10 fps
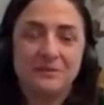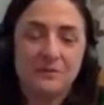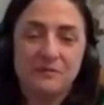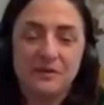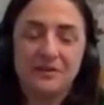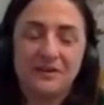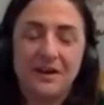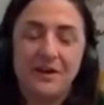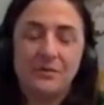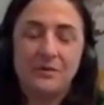we figured it
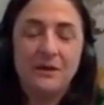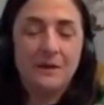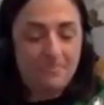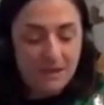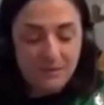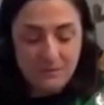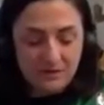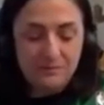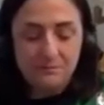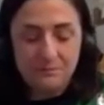out, and we
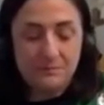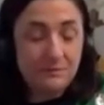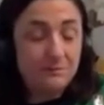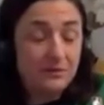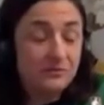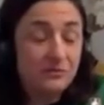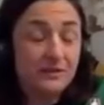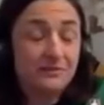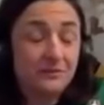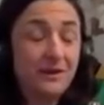got to keep make sure
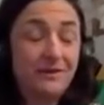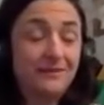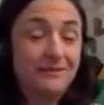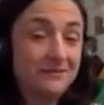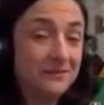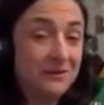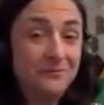that's okay. Oh,